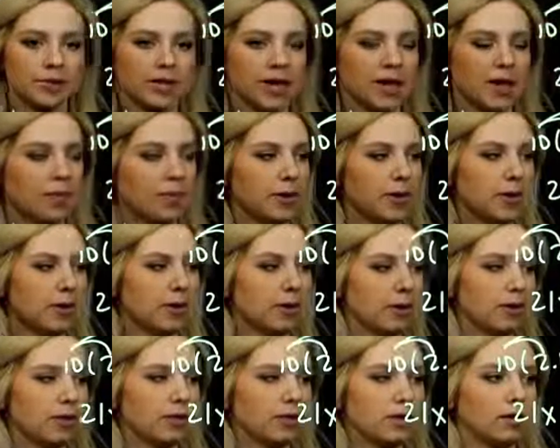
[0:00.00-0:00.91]

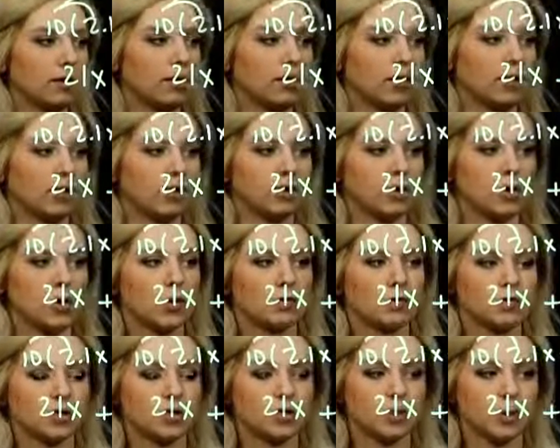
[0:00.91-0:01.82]
keeping the
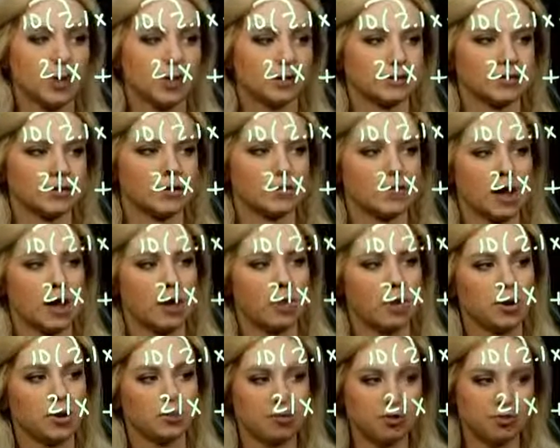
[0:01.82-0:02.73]
coefficient positive, I
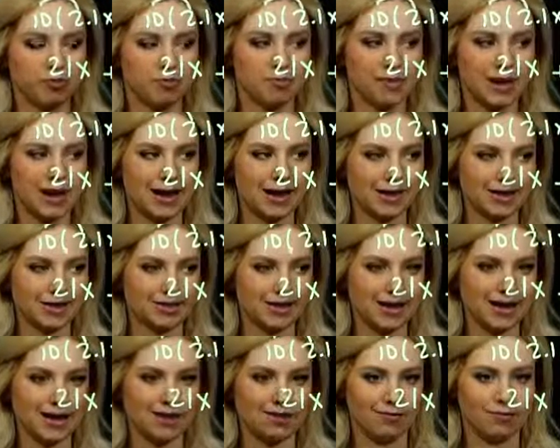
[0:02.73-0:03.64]
want to move minus
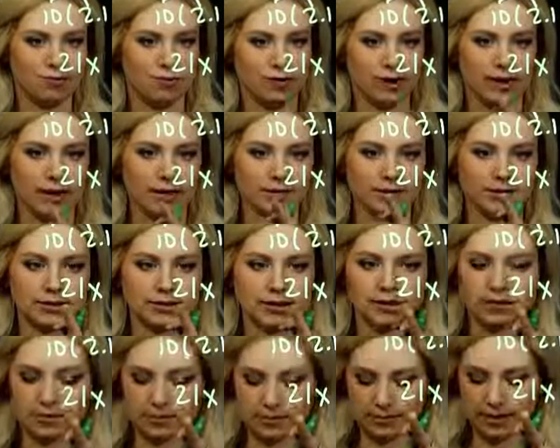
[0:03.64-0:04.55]
84x to
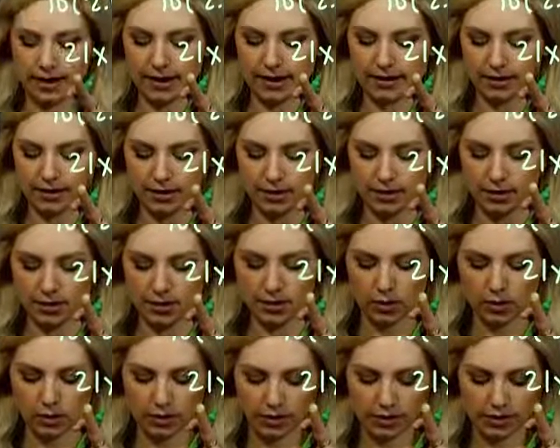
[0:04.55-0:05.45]
this side.
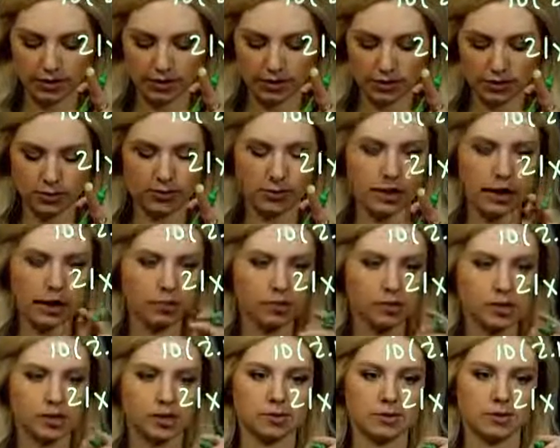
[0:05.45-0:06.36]
When I do that,
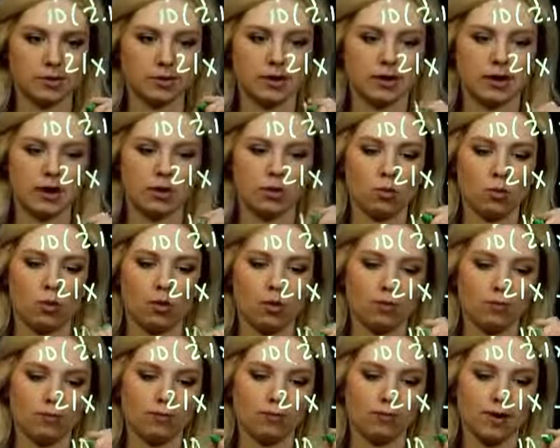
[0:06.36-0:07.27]
we're going to be looking at
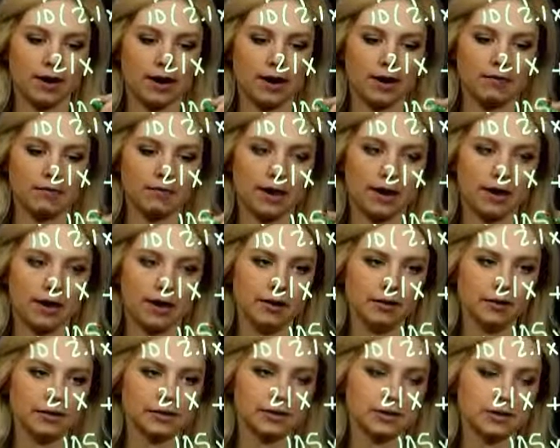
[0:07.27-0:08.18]

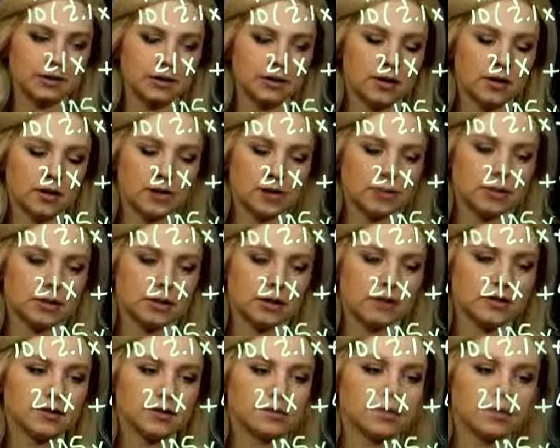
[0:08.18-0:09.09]
105x
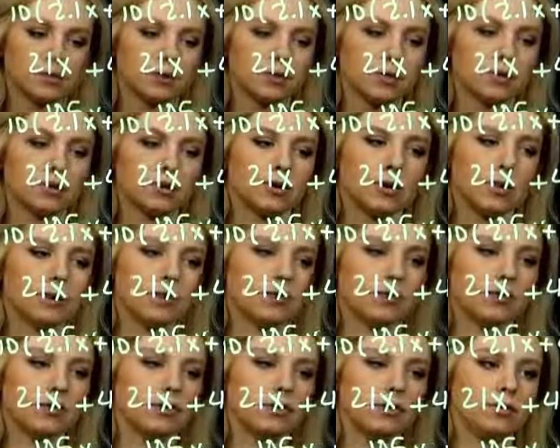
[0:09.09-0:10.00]
plus
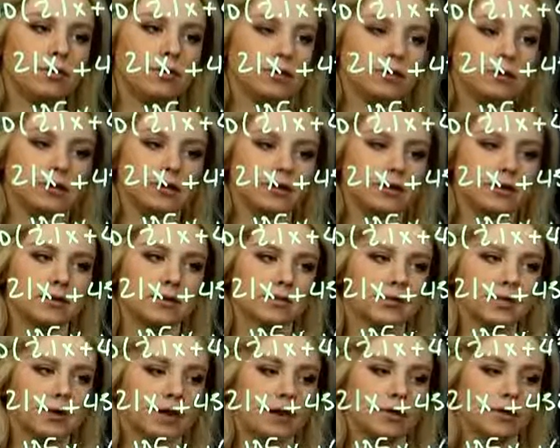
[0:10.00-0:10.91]
432 is
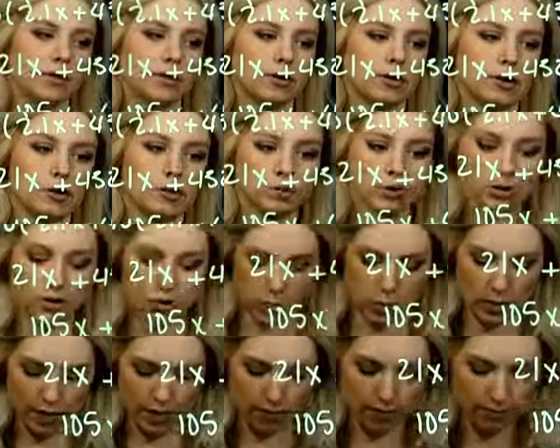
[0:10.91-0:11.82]
greater than or equal to
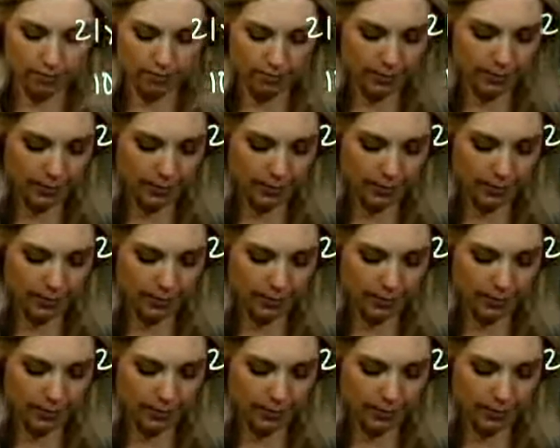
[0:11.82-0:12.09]
12.